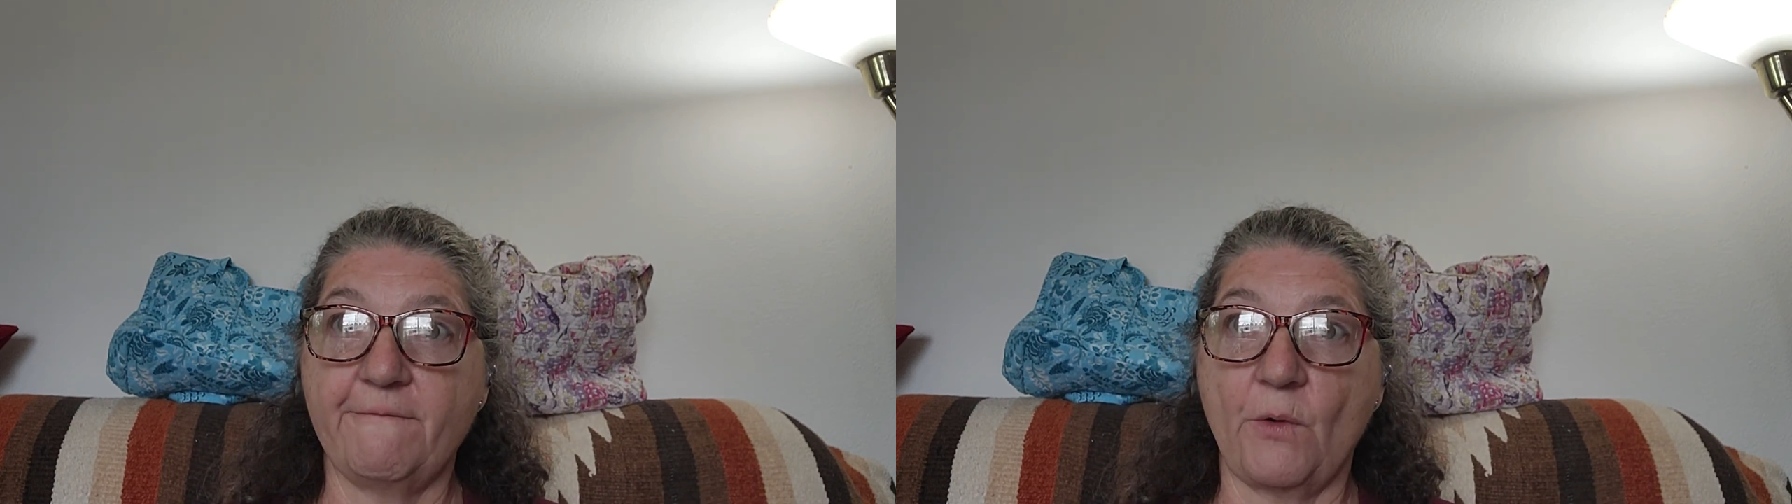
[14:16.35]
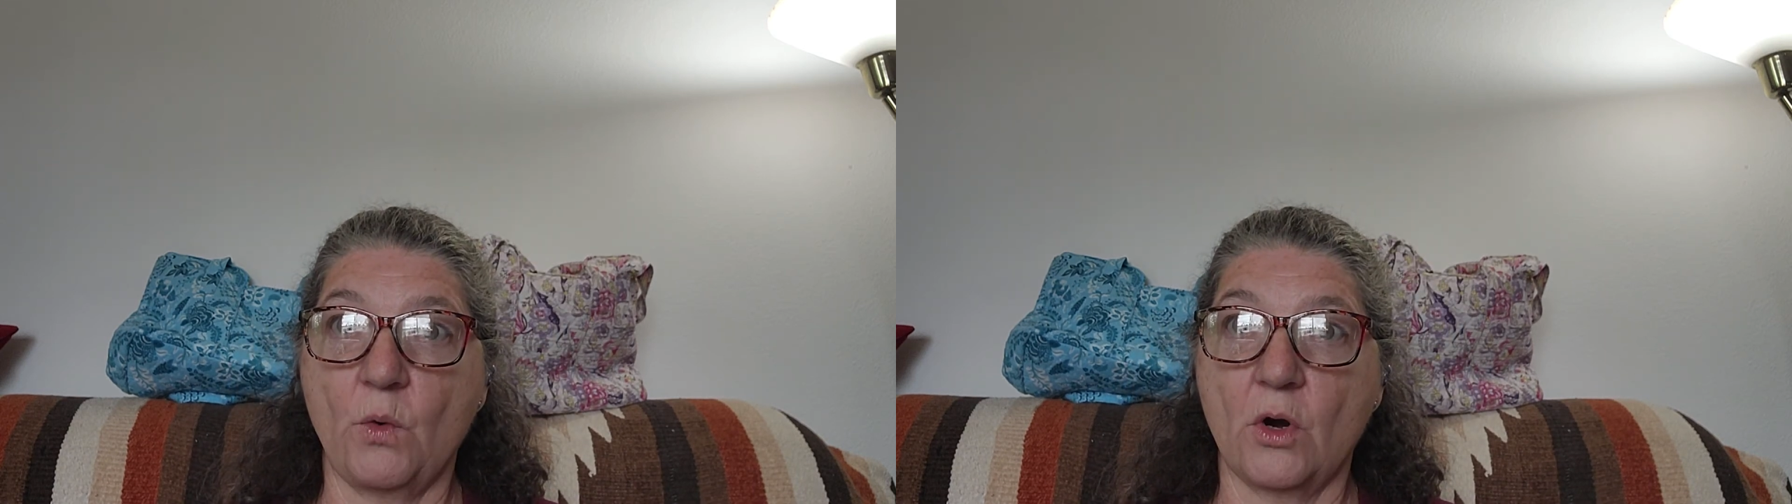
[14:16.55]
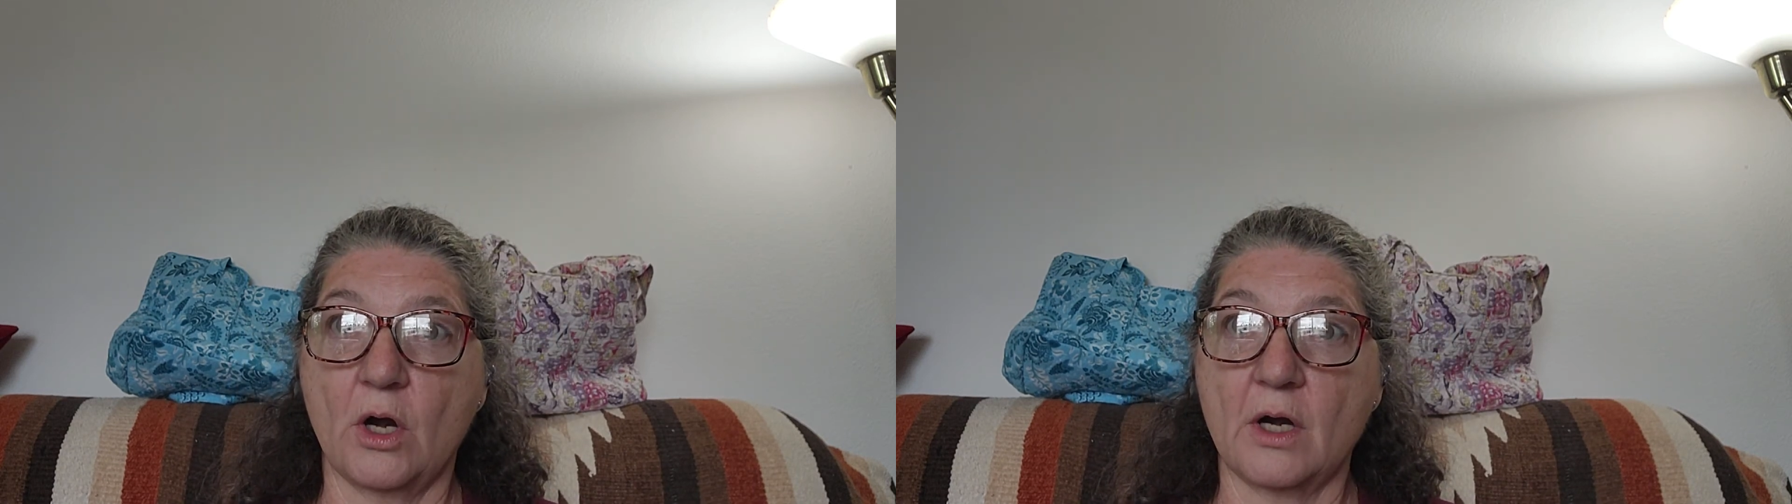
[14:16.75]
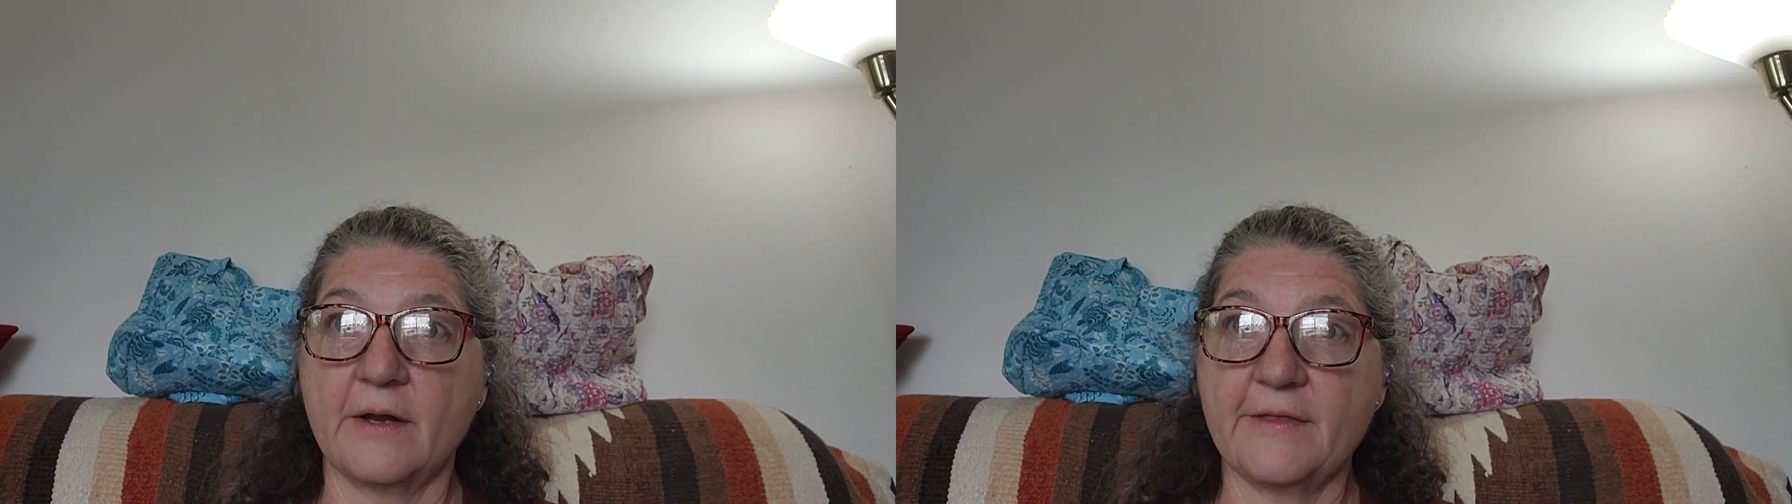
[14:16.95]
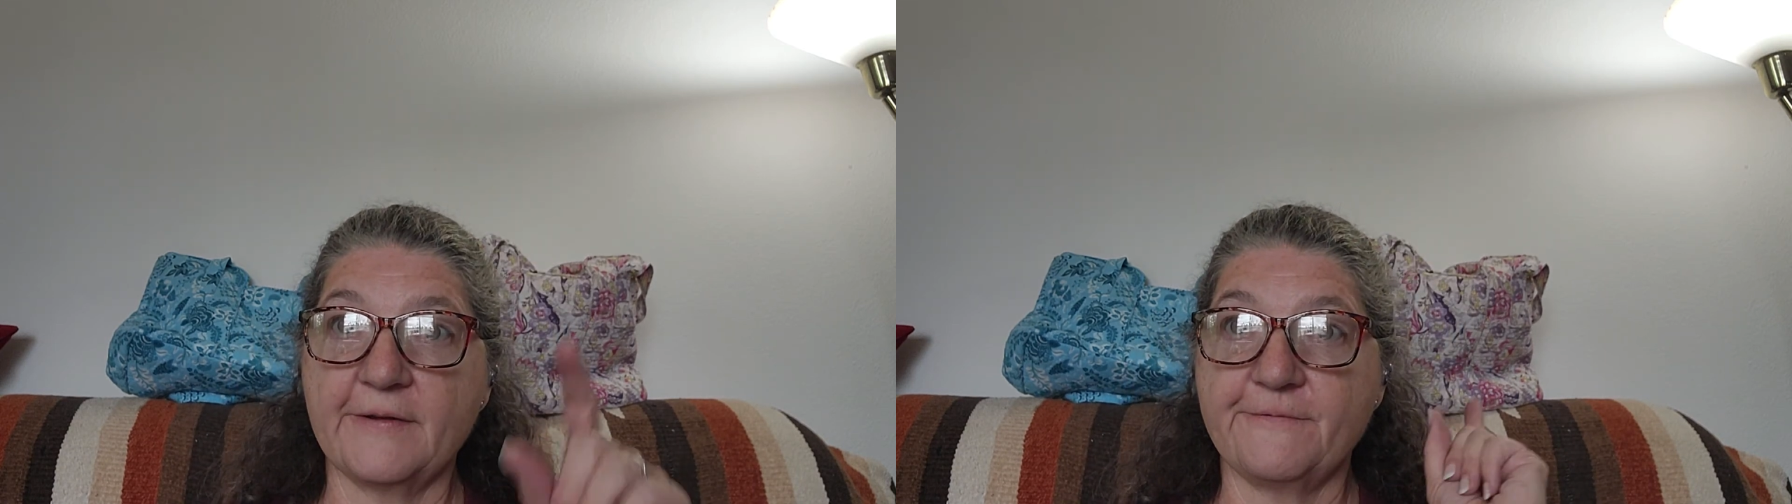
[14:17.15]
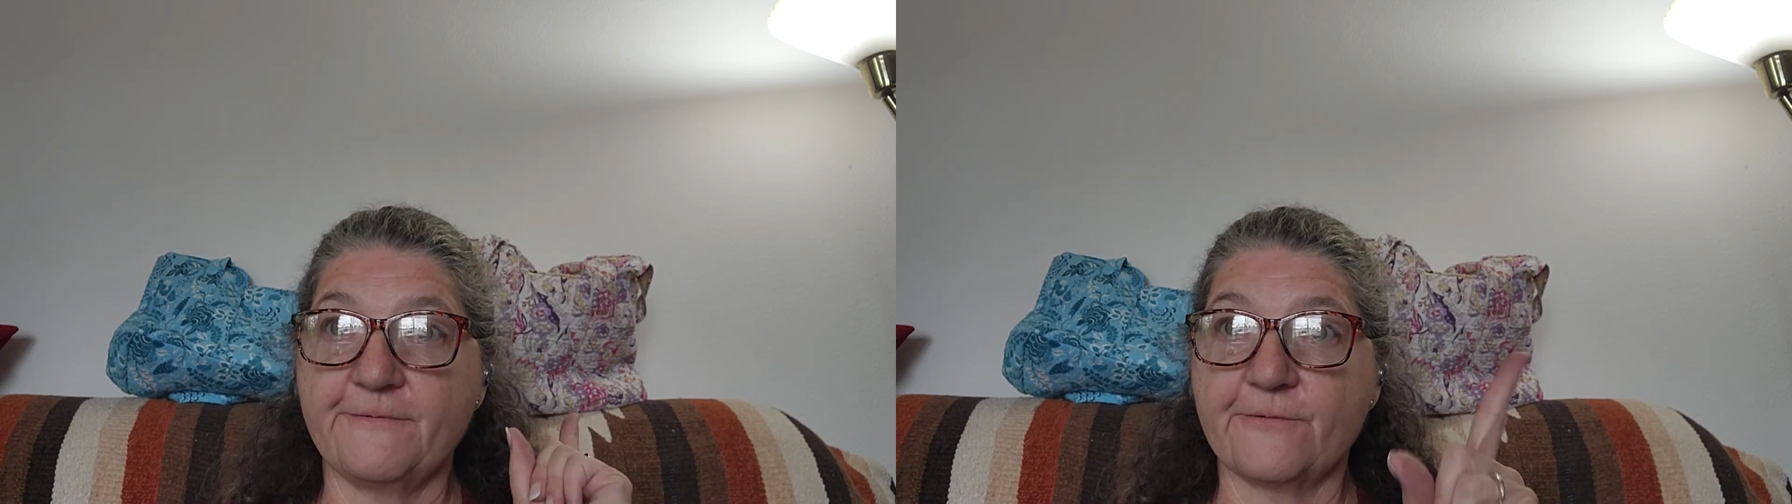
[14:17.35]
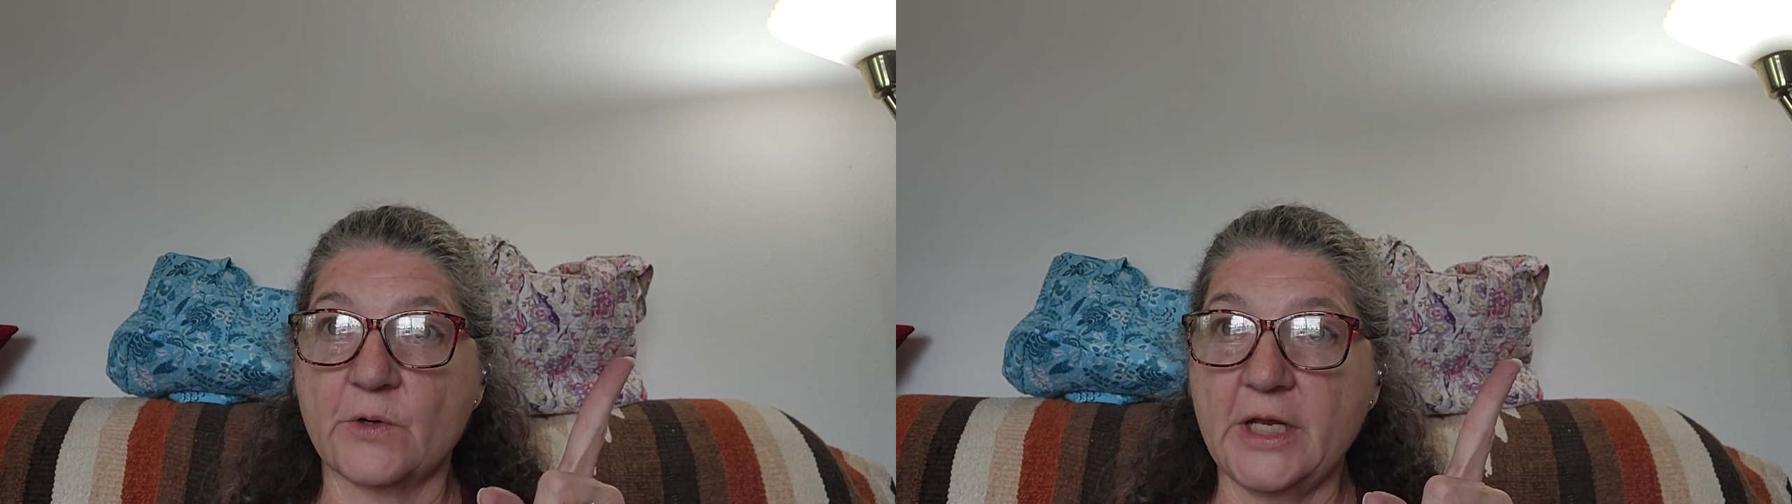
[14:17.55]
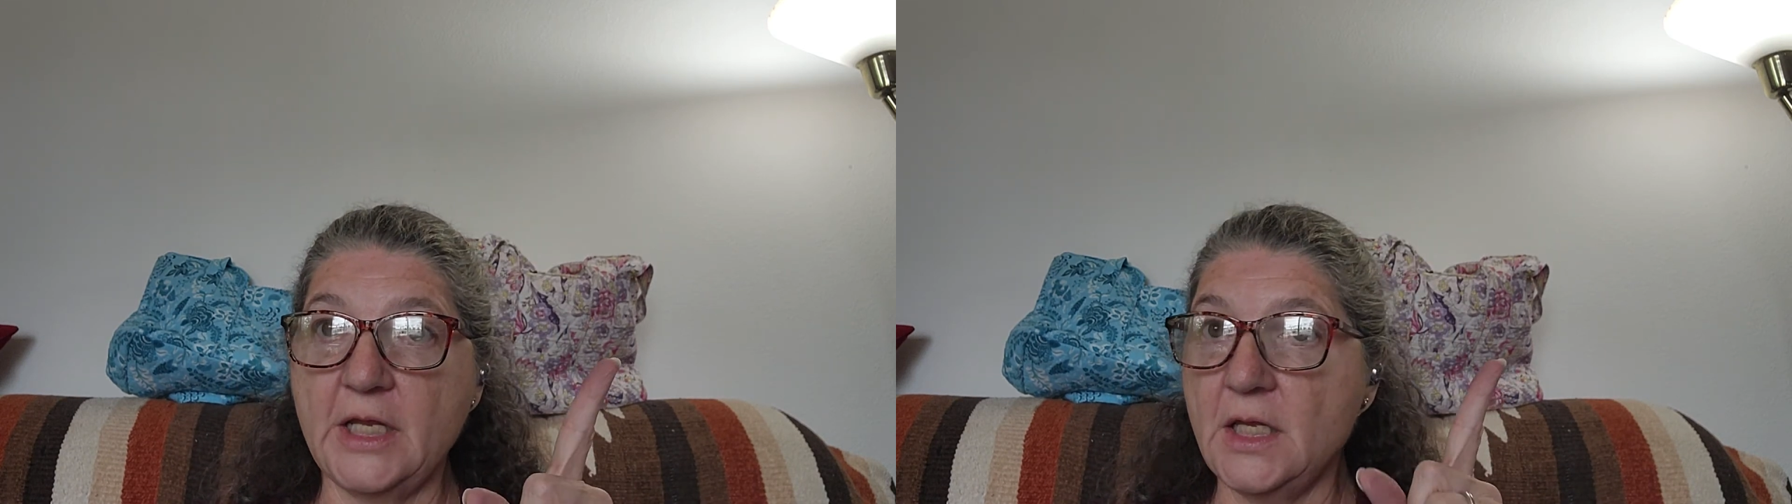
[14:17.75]
for the
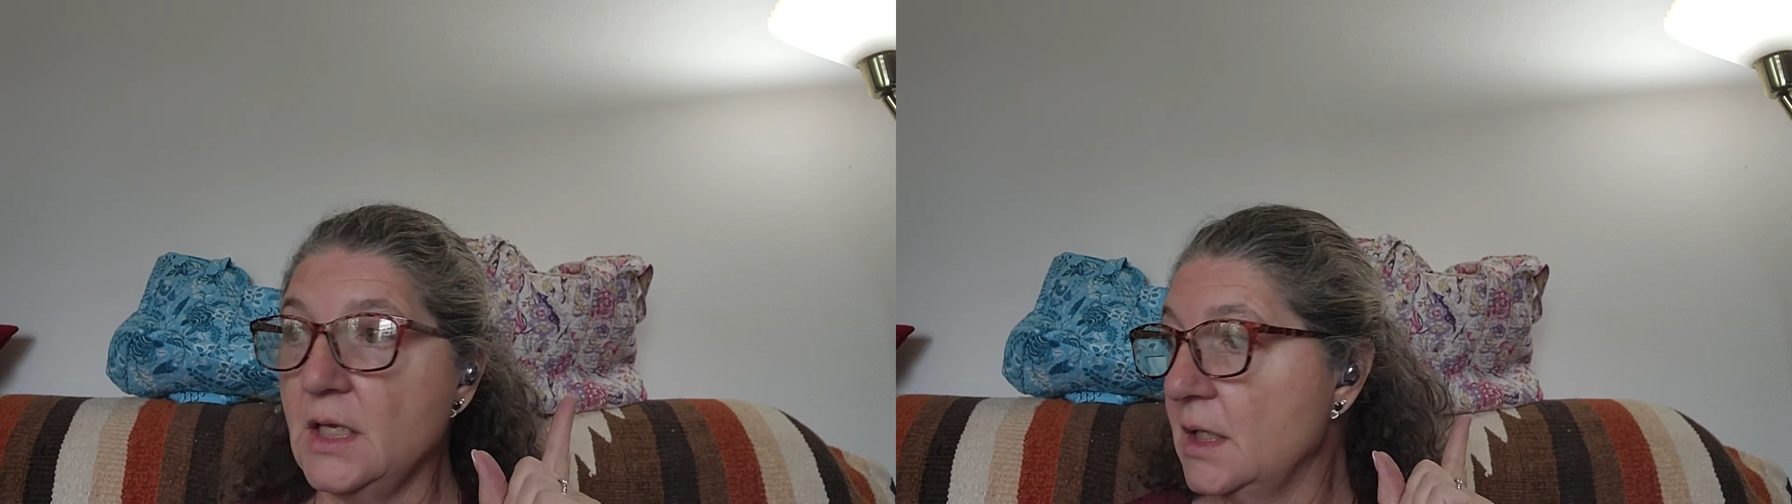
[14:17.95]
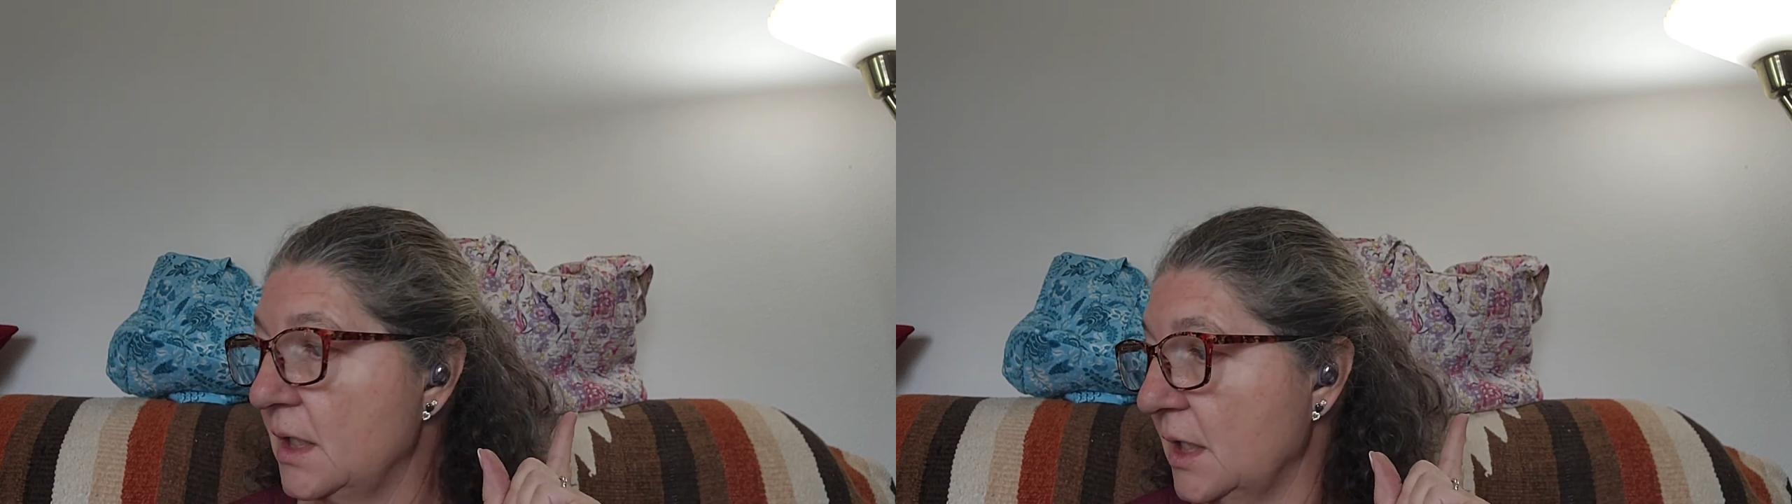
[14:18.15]
free